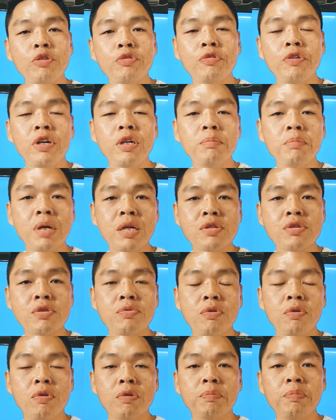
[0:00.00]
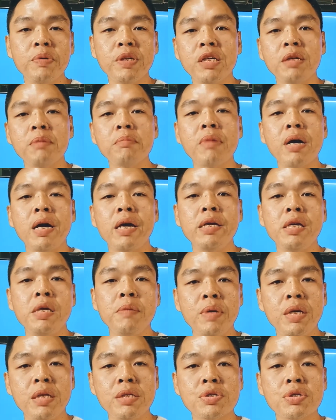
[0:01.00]
you very much for picking my
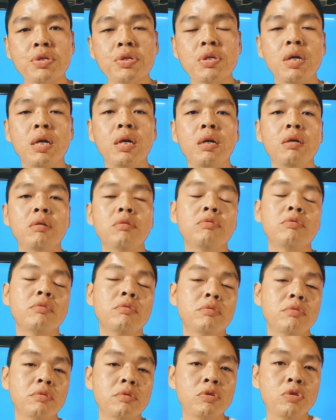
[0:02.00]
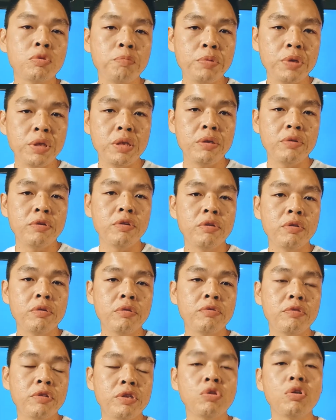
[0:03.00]
image to be
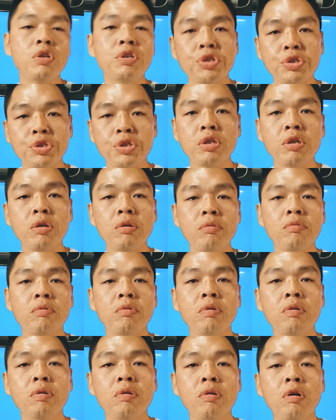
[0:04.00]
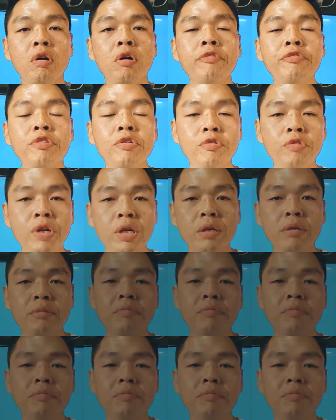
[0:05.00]
visualization of the week.